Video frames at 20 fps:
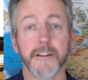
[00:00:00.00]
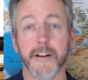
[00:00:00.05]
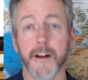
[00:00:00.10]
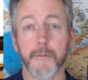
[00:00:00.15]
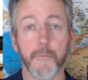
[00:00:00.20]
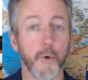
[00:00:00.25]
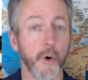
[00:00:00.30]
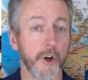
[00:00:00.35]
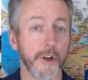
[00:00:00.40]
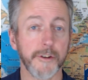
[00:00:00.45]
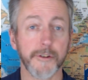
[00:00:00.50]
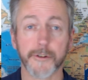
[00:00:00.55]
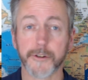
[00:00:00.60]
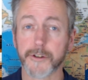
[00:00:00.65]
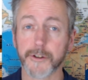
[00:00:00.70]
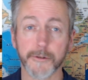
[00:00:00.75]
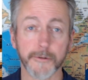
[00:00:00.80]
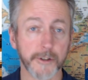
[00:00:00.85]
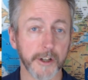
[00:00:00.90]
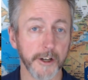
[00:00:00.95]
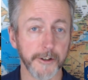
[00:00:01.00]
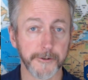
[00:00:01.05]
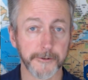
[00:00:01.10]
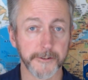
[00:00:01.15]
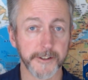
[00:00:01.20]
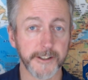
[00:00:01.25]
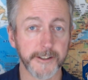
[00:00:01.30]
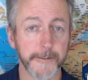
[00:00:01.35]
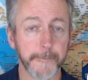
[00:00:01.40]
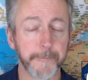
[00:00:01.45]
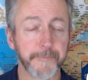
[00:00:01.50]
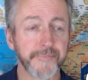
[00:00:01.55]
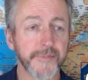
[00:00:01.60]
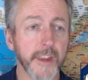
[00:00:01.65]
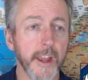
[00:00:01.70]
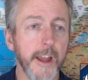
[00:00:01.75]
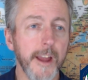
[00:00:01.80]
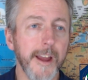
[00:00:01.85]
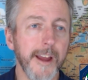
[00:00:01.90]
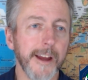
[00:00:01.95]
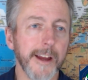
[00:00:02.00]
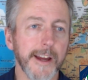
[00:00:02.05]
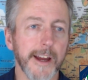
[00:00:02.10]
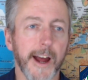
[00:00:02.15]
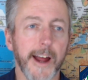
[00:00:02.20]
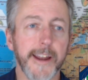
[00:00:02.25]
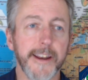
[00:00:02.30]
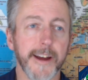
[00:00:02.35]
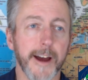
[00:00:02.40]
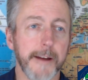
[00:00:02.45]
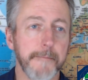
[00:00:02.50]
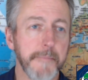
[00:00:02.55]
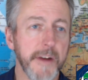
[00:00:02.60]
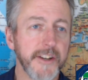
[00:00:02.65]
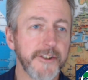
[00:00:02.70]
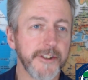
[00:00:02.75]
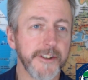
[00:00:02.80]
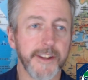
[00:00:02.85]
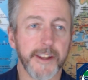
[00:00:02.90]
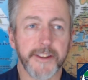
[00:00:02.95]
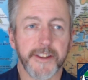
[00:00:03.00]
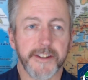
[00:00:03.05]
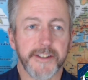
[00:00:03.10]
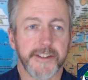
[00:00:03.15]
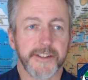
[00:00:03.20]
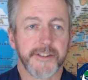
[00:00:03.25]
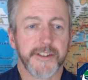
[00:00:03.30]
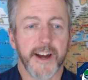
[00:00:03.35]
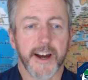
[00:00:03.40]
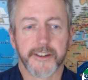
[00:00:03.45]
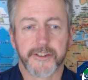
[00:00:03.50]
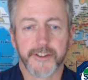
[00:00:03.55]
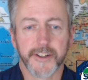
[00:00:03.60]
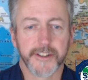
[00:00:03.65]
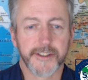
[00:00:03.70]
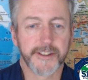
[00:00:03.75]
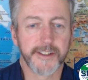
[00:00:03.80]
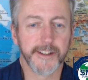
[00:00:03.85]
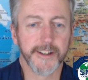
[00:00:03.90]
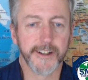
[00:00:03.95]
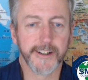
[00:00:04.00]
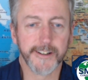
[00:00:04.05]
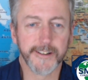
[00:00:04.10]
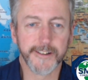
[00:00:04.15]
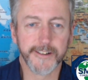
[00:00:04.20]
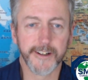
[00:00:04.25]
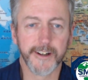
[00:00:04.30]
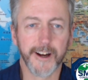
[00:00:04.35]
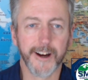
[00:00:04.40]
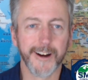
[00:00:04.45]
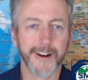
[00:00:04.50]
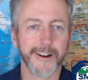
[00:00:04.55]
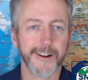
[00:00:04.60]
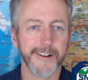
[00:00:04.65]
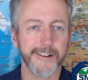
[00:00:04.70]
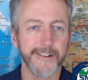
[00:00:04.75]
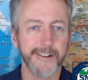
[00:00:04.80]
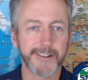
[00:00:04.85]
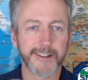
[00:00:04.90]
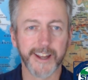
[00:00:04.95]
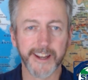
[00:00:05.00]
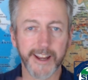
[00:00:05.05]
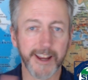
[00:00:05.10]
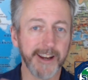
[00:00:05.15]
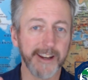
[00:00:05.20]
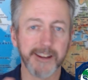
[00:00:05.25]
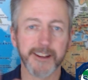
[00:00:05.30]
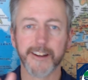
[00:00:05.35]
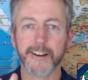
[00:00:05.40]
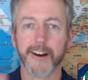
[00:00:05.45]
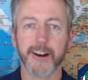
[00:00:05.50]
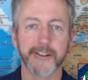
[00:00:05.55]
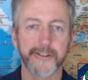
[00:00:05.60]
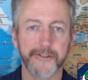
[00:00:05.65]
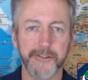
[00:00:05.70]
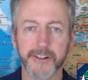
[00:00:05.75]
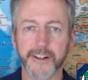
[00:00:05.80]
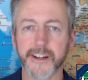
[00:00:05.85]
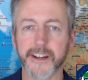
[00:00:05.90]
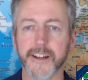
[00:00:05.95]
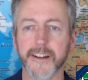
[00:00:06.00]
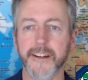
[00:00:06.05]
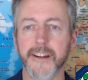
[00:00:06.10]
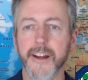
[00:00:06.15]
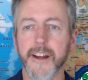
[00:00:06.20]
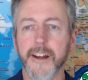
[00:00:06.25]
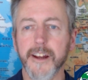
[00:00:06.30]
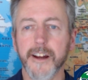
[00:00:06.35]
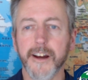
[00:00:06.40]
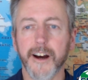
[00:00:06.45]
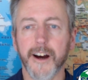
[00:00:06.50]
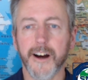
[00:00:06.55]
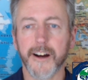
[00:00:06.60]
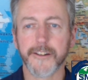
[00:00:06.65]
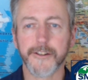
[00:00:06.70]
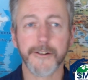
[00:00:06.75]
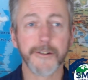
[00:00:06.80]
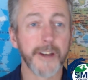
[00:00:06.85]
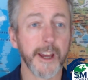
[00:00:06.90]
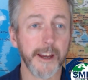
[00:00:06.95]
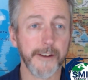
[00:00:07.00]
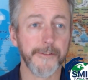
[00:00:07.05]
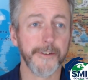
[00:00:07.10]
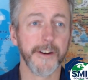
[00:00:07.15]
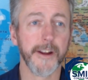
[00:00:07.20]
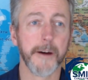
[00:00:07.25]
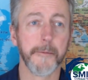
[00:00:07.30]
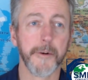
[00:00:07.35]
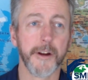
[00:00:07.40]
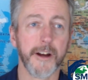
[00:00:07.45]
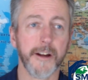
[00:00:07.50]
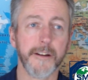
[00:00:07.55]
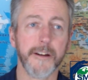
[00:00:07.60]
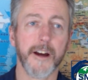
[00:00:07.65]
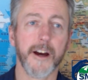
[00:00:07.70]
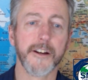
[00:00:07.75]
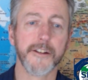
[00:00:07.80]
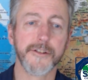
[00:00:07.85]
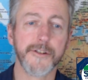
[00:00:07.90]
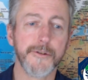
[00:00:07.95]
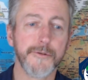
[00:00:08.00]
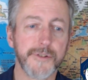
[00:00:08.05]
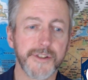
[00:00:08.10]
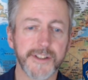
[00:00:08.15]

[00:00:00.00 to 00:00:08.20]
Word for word: on one or two countries. And I mentioned that this is not just a Canadian, Australian, UK phenomenon. You